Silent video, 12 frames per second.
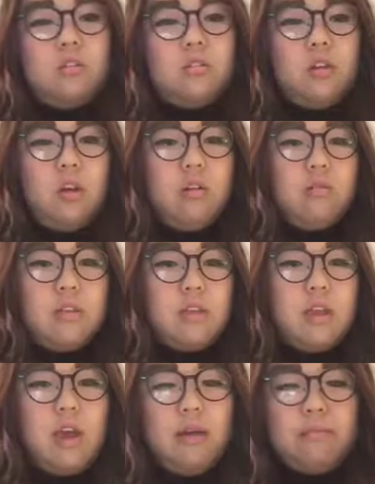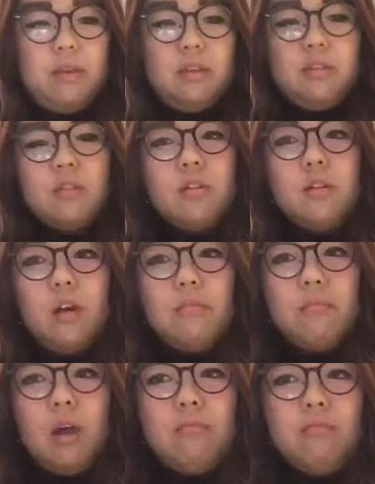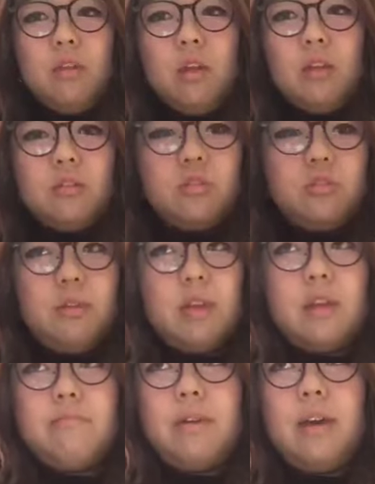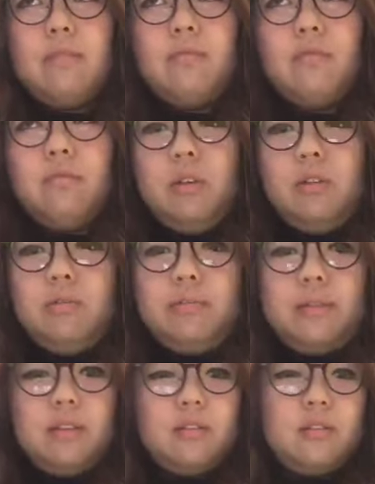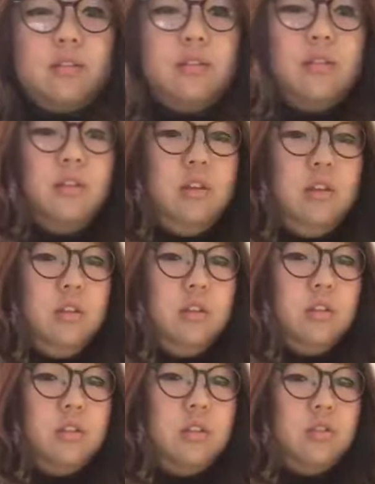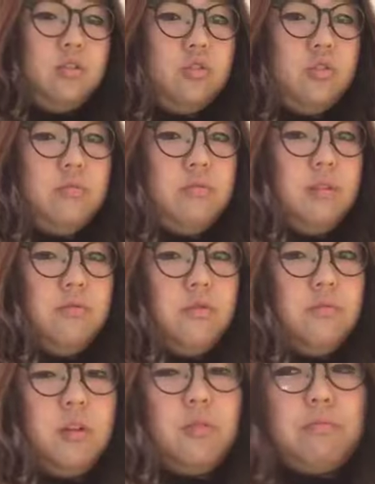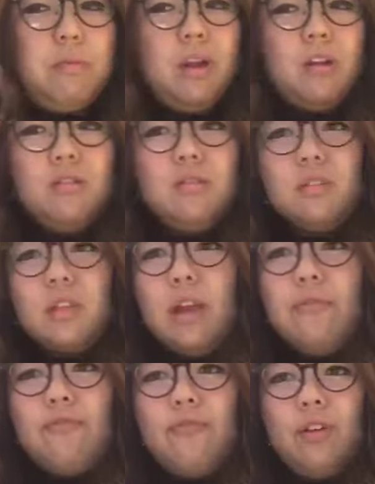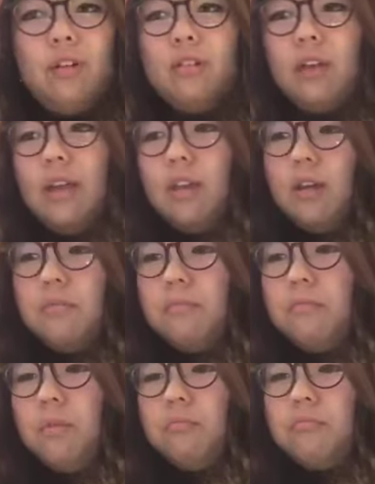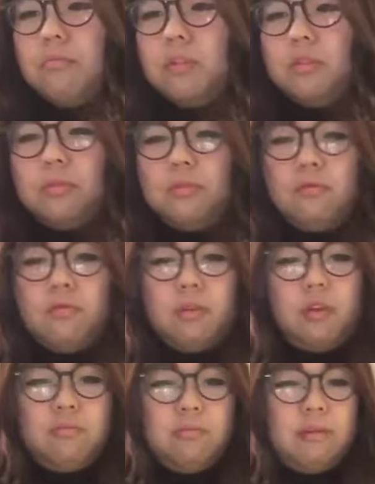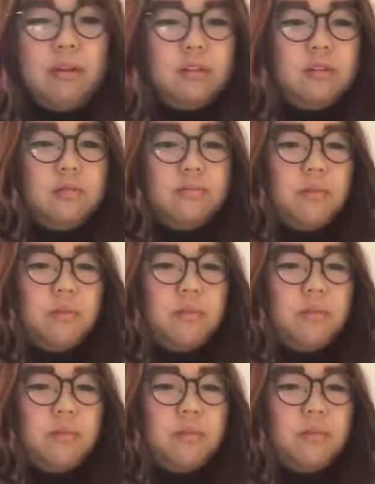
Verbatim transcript: So yeah, basically, I'm I'm like doing my bed for real, but it's not showing me for real. But honestly, I feel like I I'm about to be for real, but